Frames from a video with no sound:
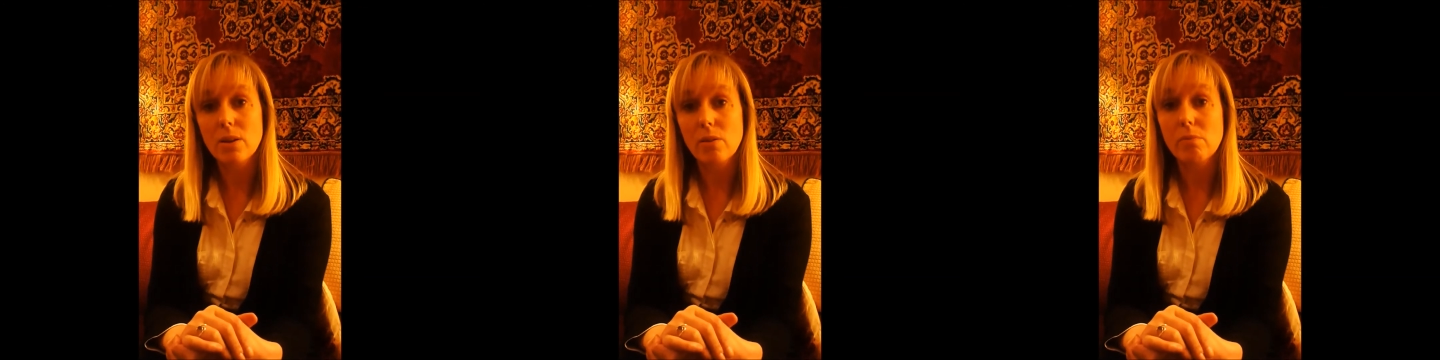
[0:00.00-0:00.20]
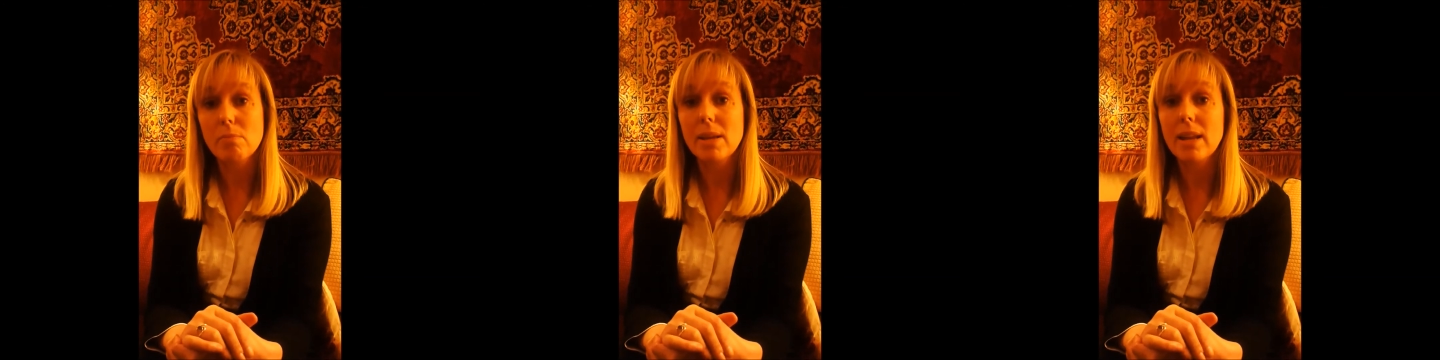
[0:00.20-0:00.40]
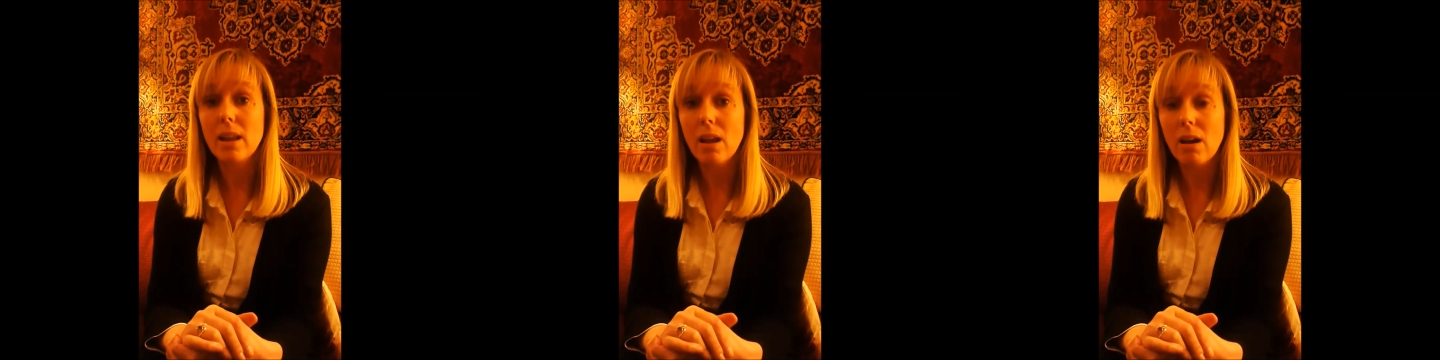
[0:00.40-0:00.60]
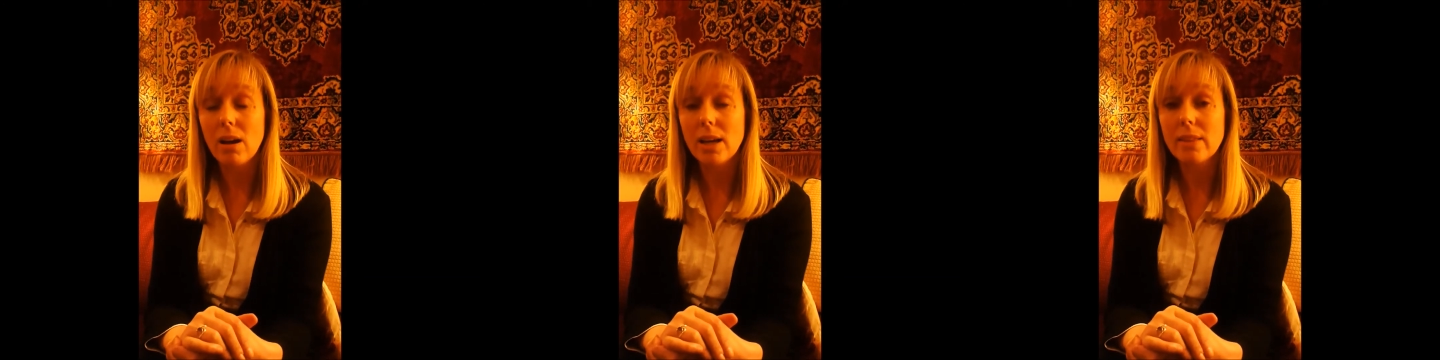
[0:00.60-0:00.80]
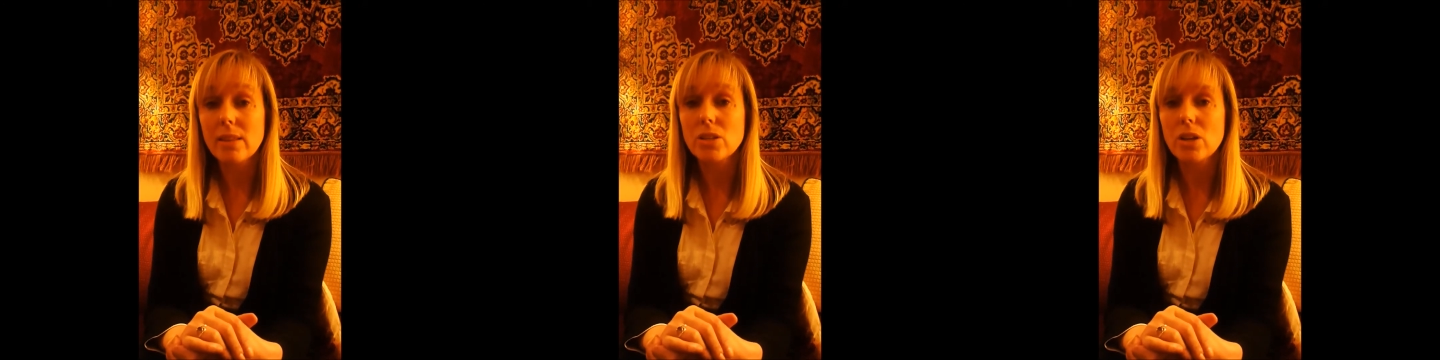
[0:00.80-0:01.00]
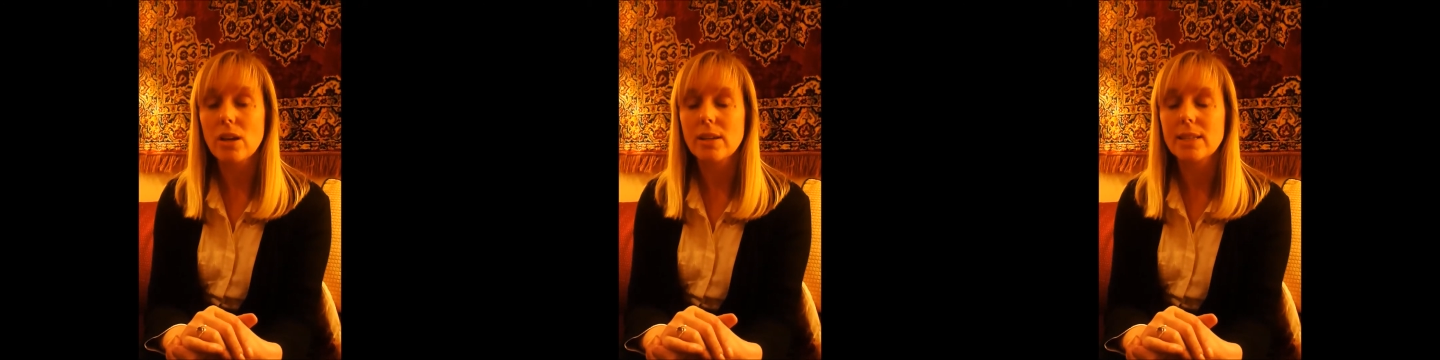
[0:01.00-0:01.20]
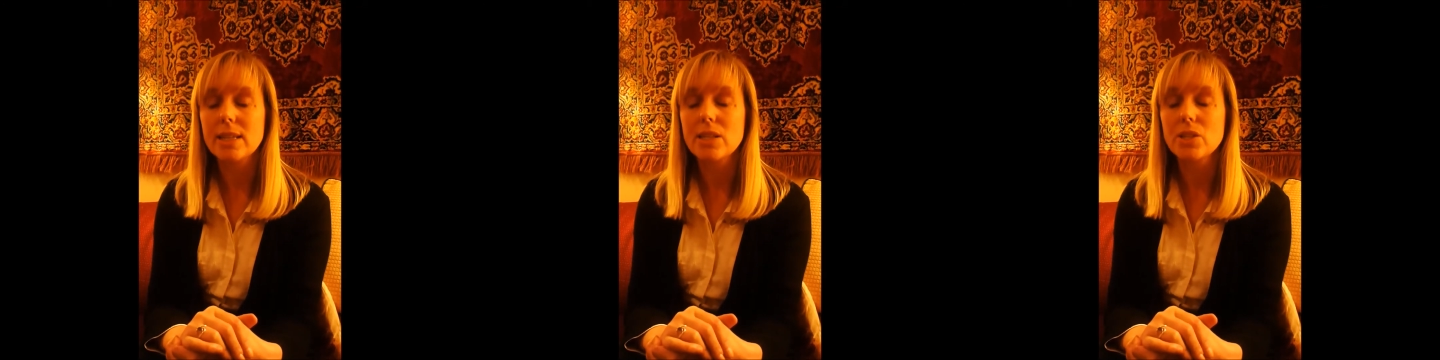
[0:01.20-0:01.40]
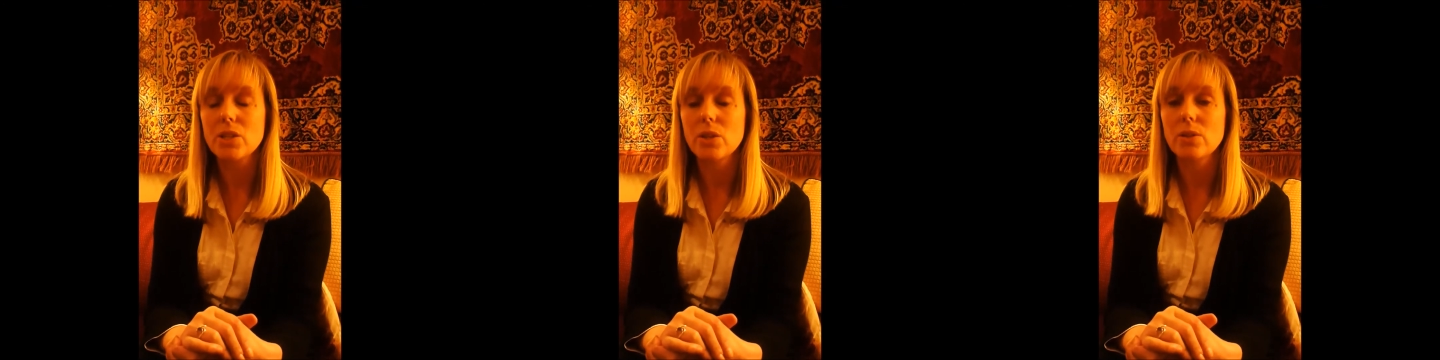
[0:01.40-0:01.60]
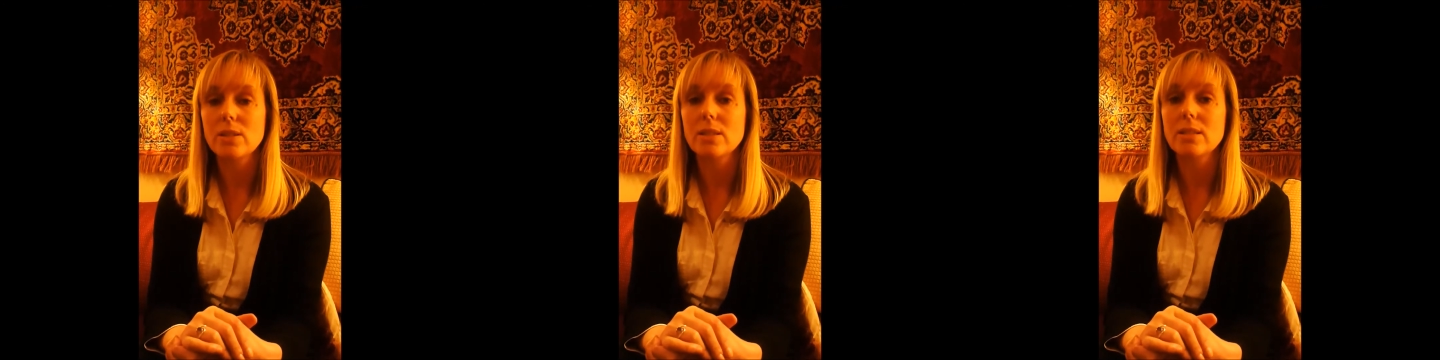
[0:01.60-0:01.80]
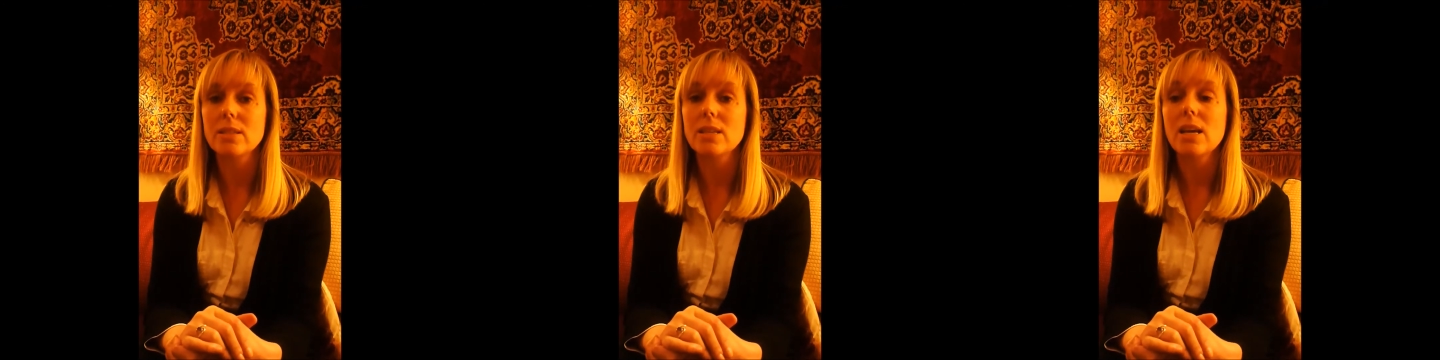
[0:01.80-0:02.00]
of Min Lai, the Chinese
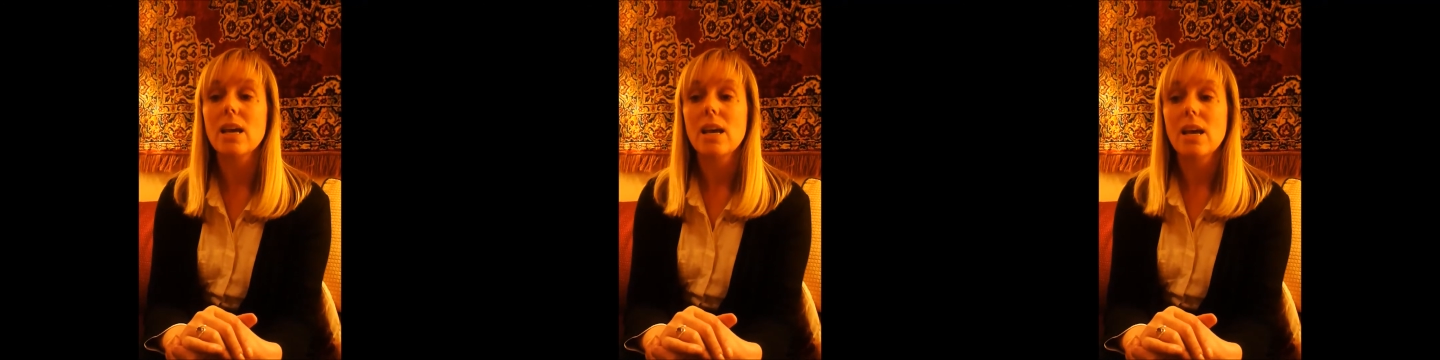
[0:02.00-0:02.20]
student,